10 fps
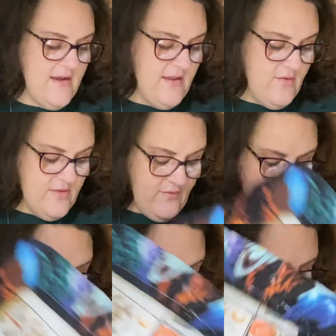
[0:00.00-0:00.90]
I use it
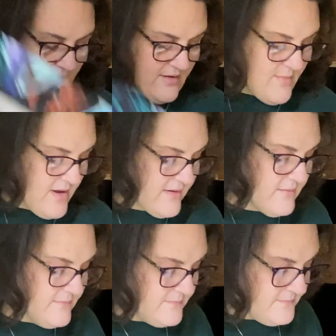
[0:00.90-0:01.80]
for a lot of my
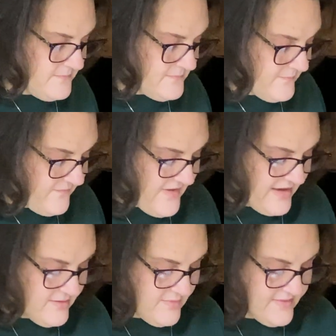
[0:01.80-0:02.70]

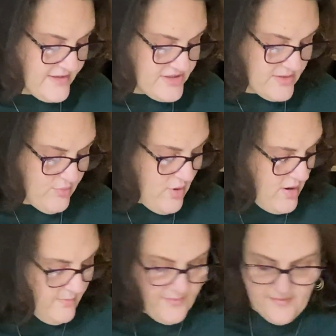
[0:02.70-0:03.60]
fandom stitching
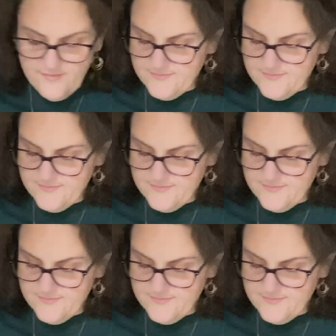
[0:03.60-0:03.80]
prompts.